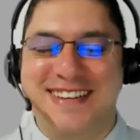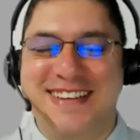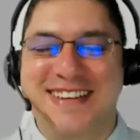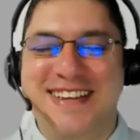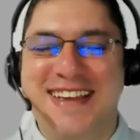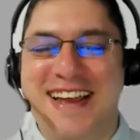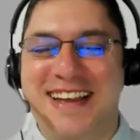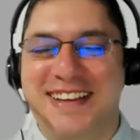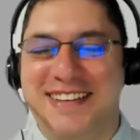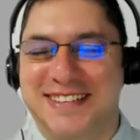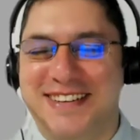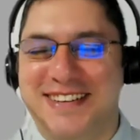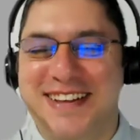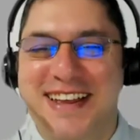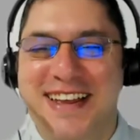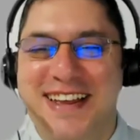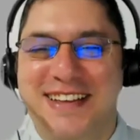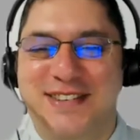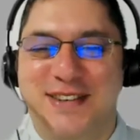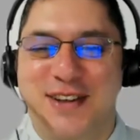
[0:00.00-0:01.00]
Yes,
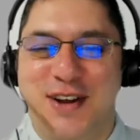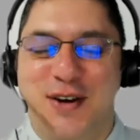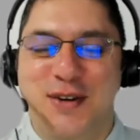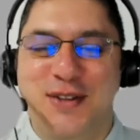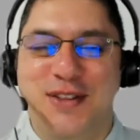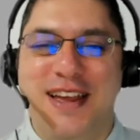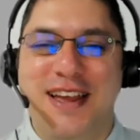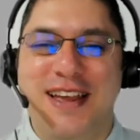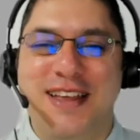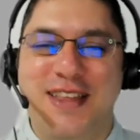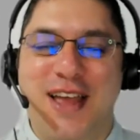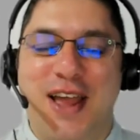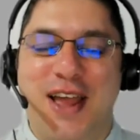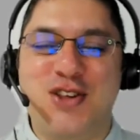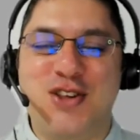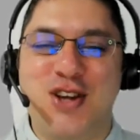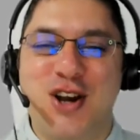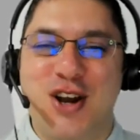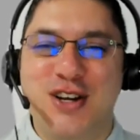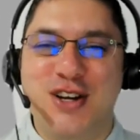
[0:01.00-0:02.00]
so they they
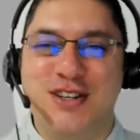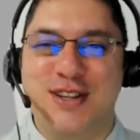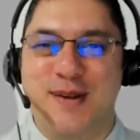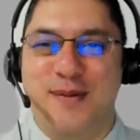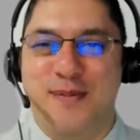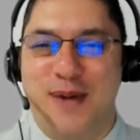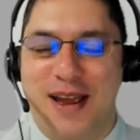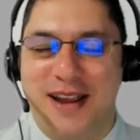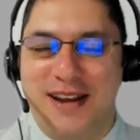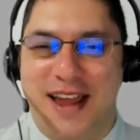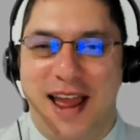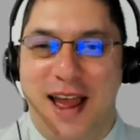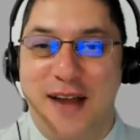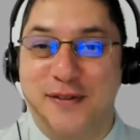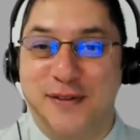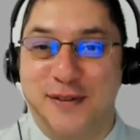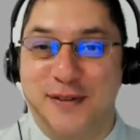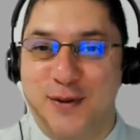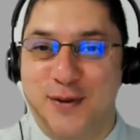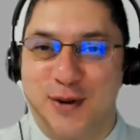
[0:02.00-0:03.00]
charge the man
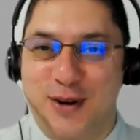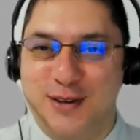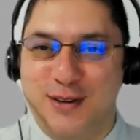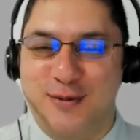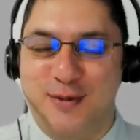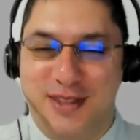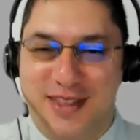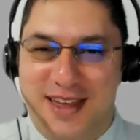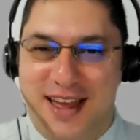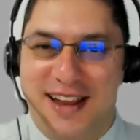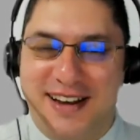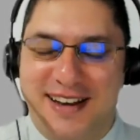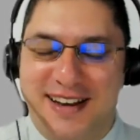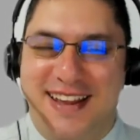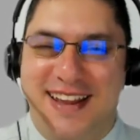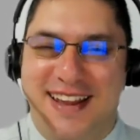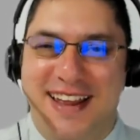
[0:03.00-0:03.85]
afterwards with that.